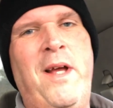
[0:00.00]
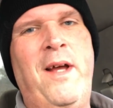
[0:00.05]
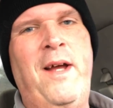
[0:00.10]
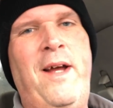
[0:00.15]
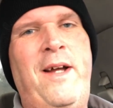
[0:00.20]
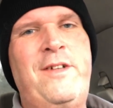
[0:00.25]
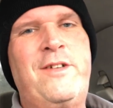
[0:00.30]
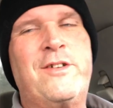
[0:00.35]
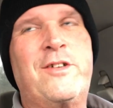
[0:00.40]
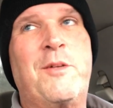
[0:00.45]

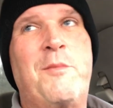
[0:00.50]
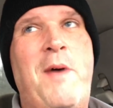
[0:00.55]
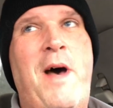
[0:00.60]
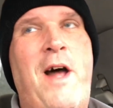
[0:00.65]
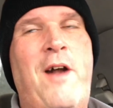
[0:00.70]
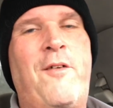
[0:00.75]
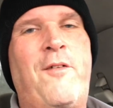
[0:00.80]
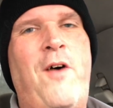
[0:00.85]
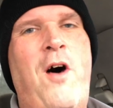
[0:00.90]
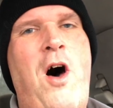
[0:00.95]
it's just a
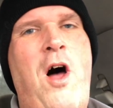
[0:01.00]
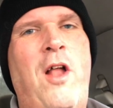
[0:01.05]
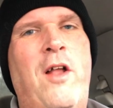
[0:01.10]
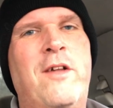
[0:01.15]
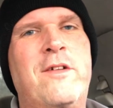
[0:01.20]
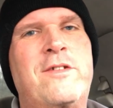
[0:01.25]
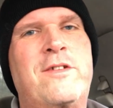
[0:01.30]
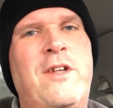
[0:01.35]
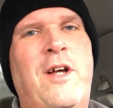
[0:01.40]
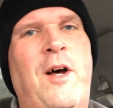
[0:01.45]
matter of
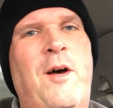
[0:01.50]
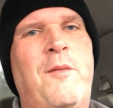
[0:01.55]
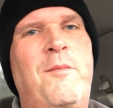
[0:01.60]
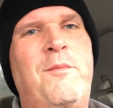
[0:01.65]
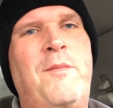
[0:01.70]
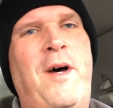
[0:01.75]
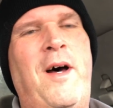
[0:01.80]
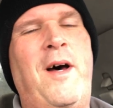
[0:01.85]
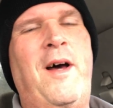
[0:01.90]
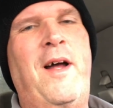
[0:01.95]
hauling some
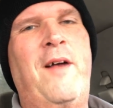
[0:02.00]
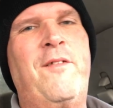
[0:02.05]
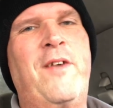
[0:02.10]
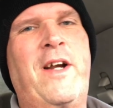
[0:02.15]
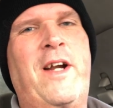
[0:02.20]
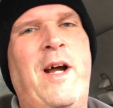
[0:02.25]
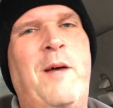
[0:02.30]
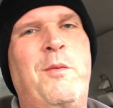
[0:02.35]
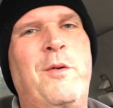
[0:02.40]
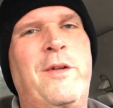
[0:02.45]
every
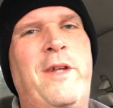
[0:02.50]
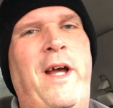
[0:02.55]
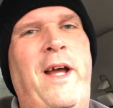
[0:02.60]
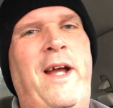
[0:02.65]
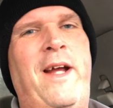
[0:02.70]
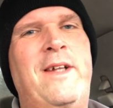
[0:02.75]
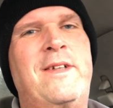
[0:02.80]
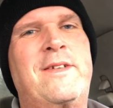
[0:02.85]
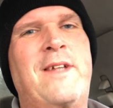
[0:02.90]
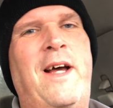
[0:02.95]
couple
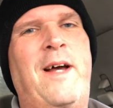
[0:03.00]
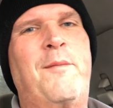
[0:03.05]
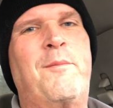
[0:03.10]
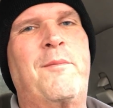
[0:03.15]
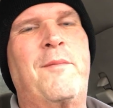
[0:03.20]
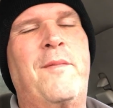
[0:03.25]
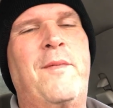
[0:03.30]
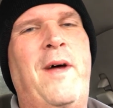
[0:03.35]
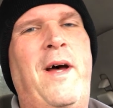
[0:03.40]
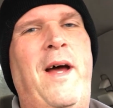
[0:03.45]
days. I
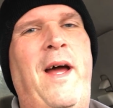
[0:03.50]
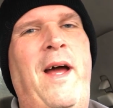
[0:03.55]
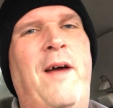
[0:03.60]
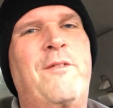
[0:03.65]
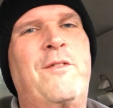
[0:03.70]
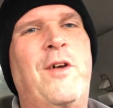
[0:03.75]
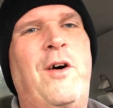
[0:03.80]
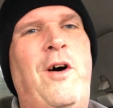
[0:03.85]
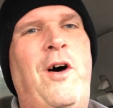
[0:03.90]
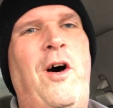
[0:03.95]

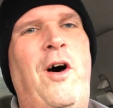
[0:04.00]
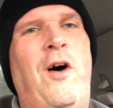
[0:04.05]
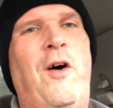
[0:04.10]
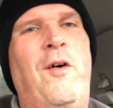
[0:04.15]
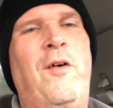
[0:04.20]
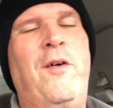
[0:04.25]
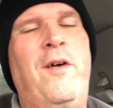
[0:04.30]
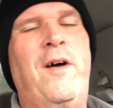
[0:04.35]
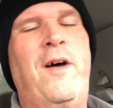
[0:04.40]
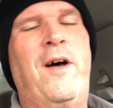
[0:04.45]
have to
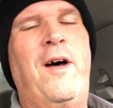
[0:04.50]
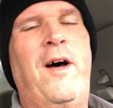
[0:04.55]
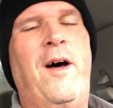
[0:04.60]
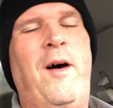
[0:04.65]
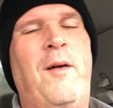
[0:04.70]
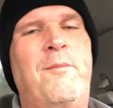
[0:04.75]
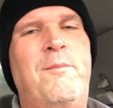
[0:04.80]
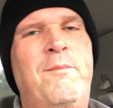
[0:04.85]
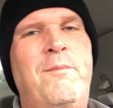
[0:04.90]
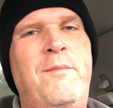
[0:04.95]

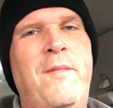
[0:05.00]
haul,